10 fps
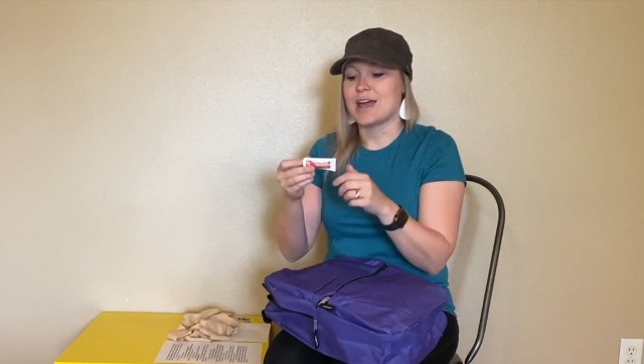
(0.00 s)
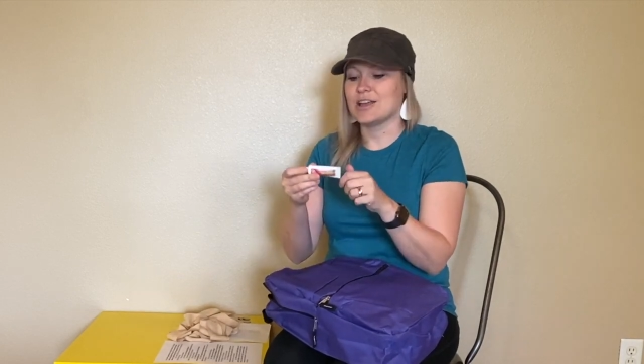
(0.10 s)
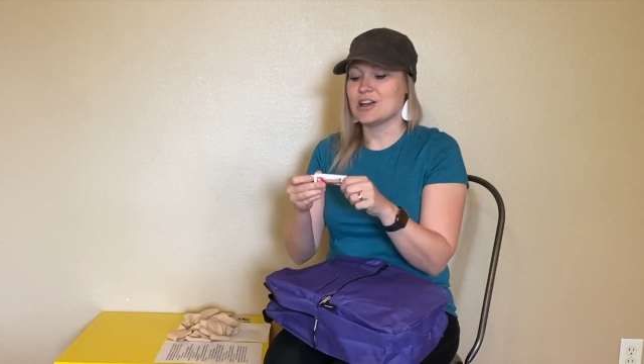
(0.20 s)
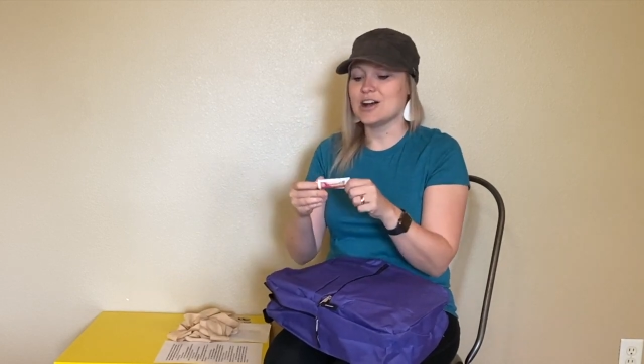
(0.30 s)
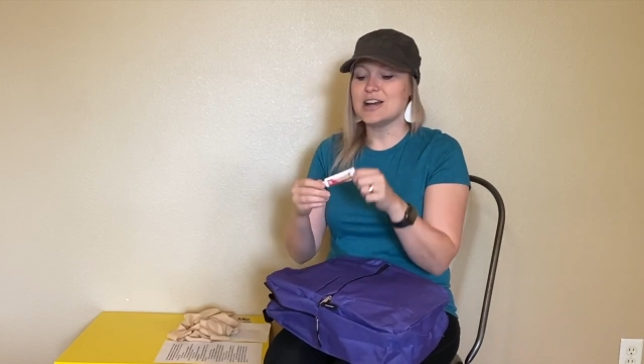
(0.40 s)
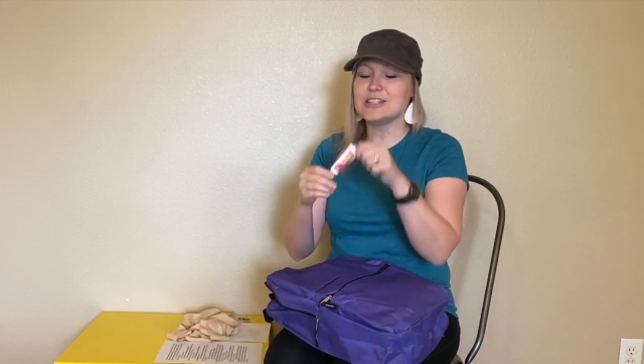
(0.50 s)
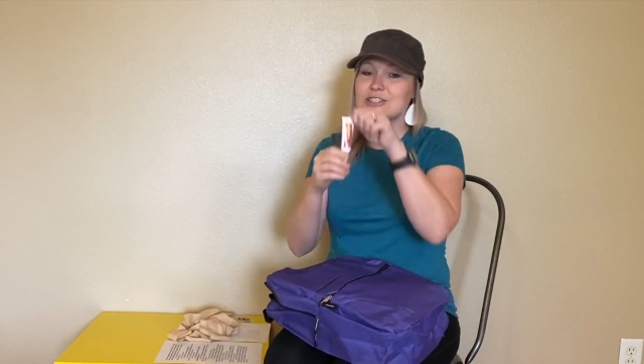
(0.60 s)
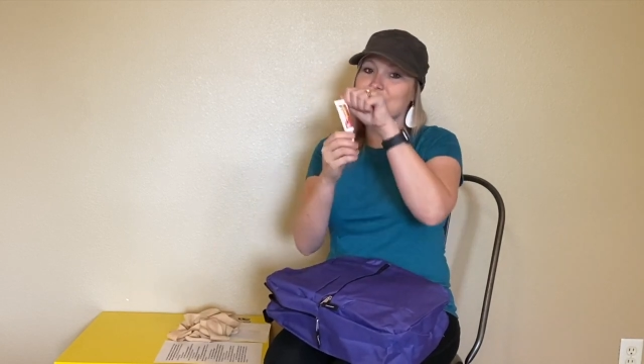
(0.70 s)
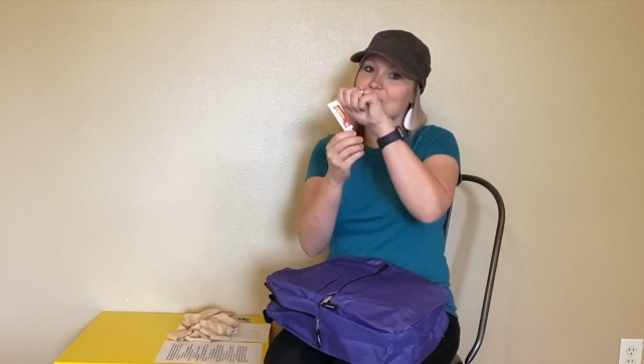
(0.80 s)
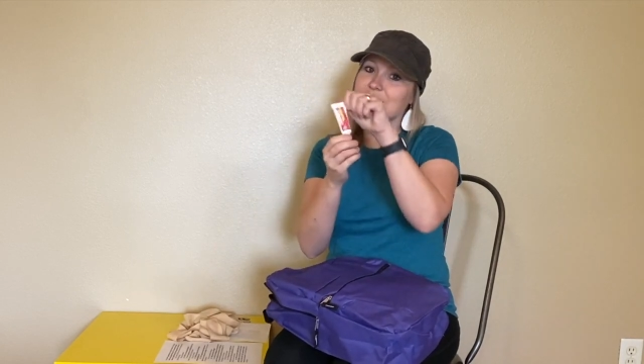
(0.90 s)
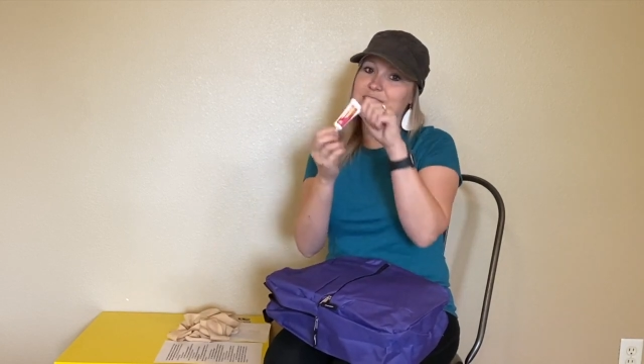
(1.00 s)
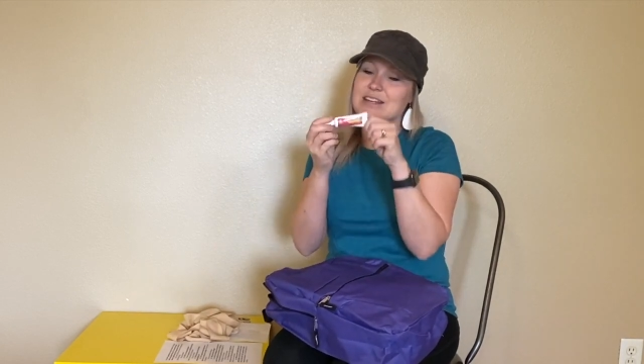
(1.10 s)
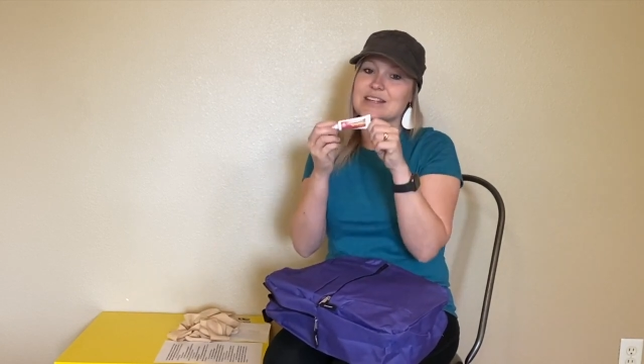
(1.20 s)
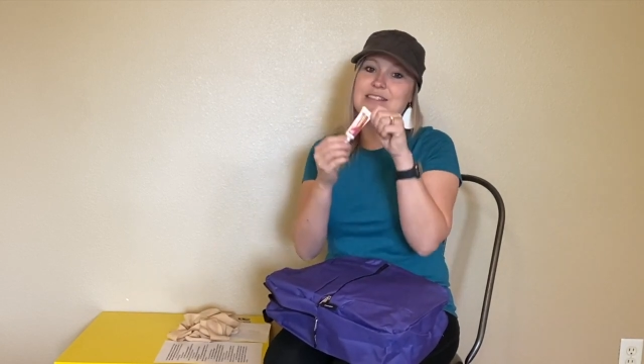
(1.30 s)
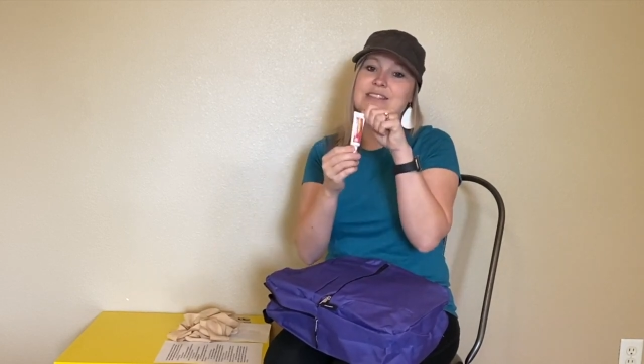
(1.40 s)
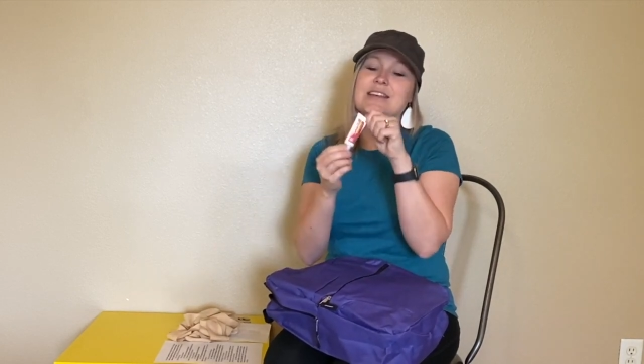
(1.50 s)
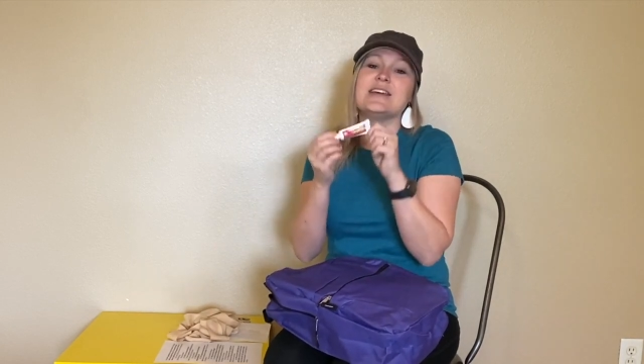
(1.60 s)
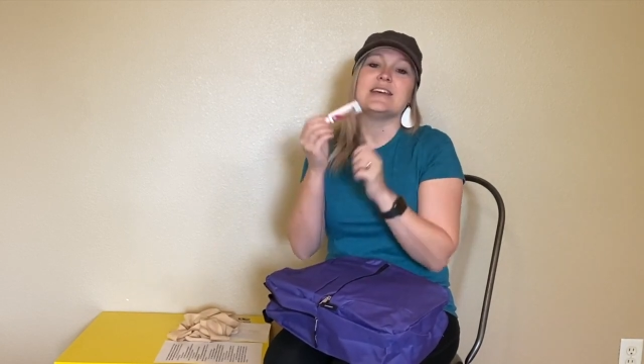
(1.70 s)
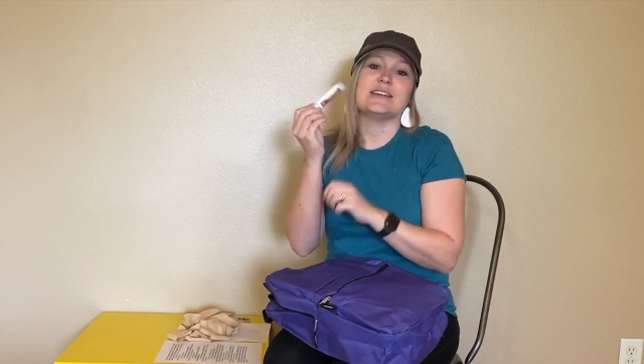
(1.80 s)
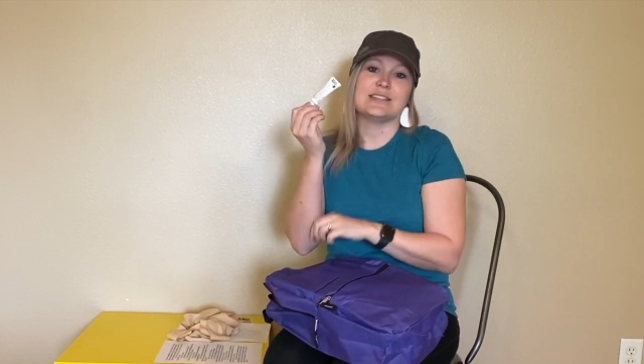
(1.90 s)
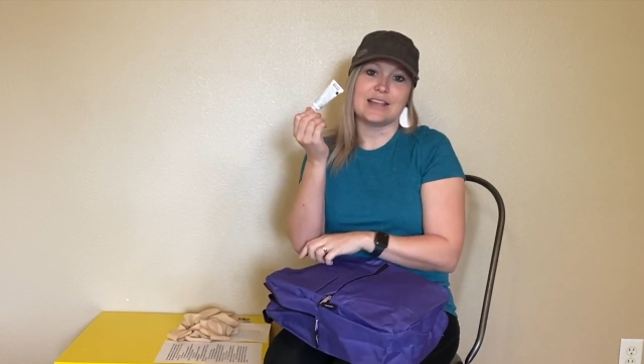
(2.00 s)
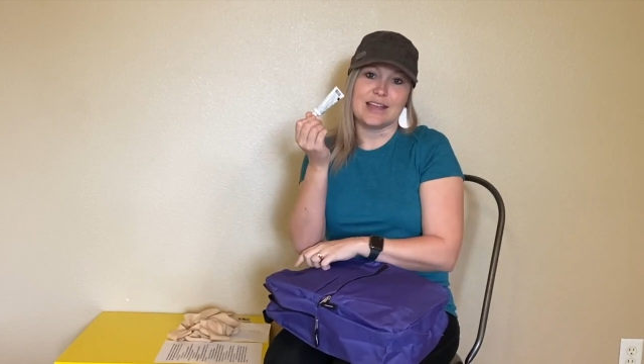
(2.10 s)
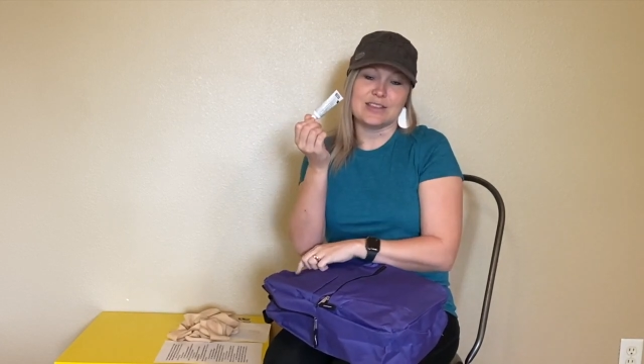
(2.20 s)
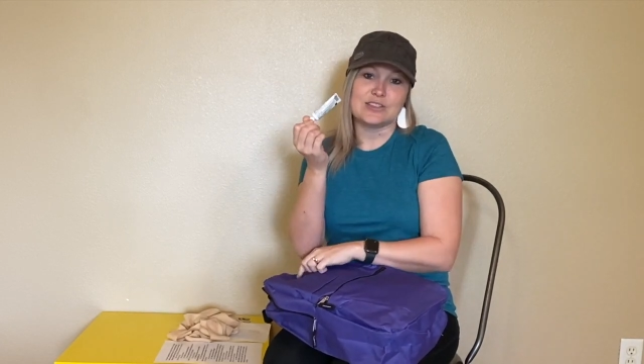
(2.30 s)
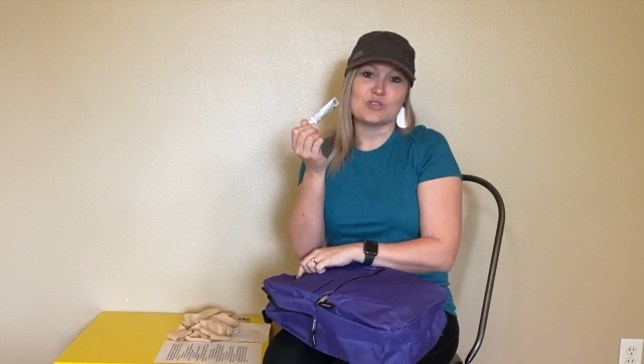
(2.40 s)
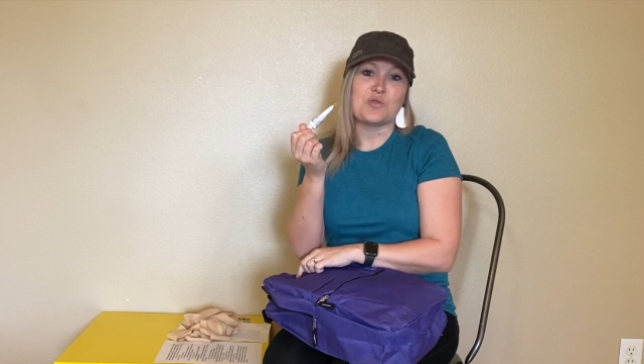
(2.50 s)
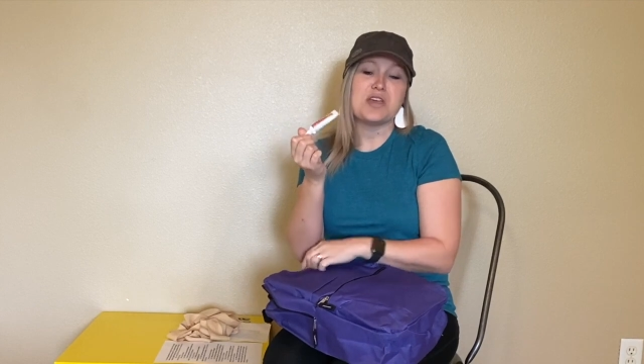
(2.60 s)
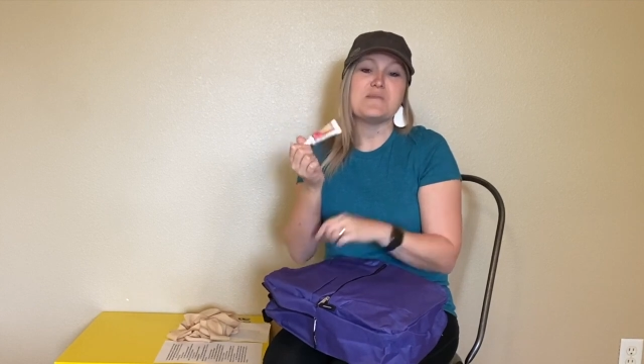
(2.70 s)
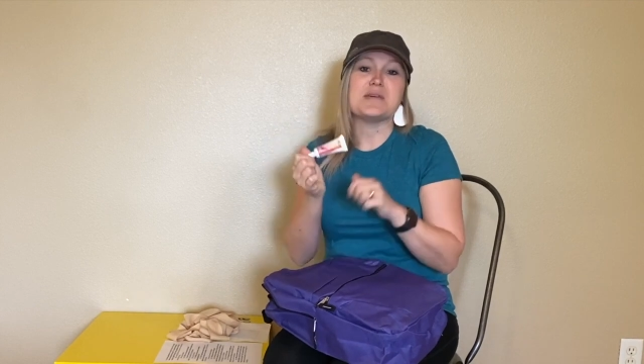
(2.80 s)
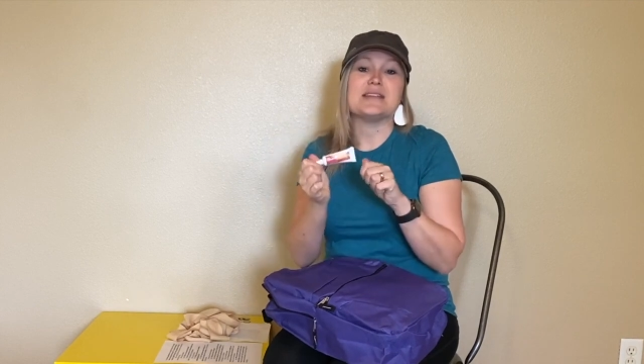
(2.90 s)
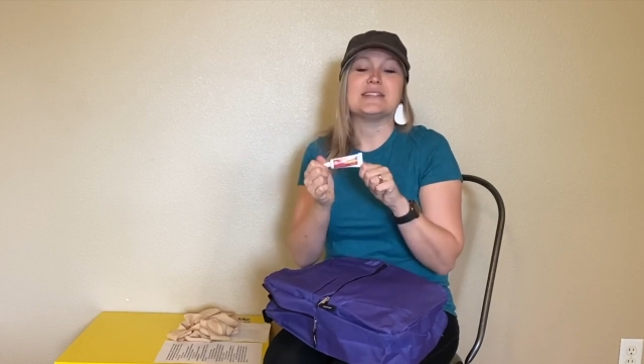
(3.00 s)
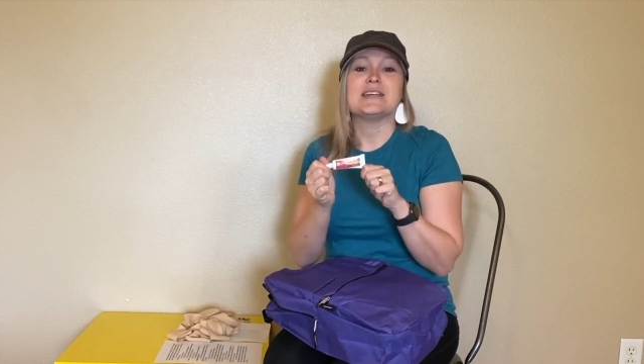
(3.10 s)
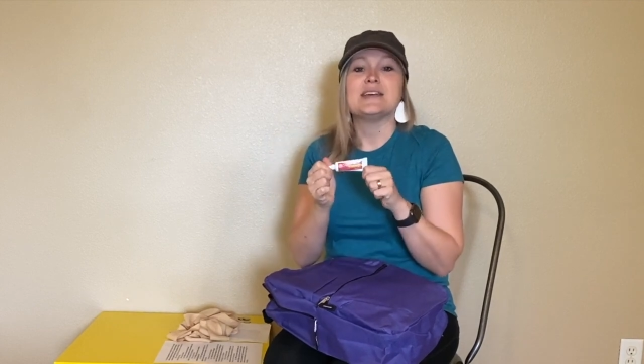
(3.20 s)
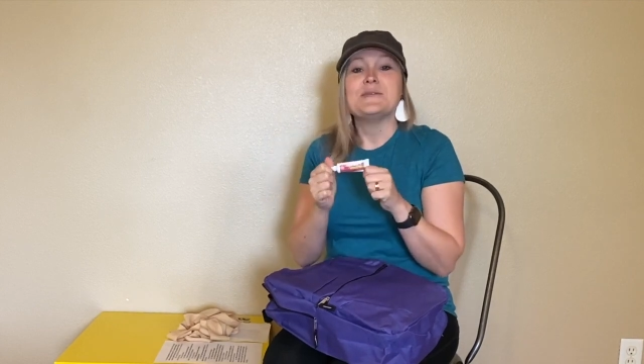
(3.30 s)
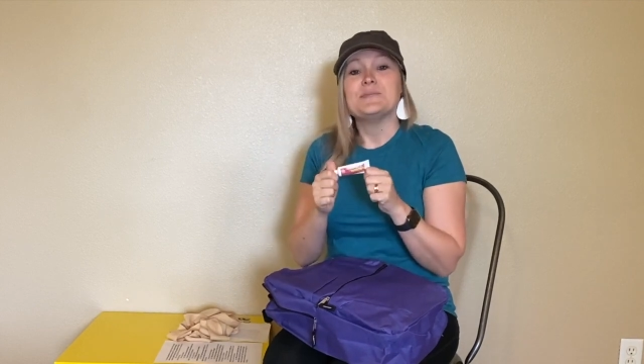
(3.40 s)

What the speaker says: And God's goodness is like this ointment.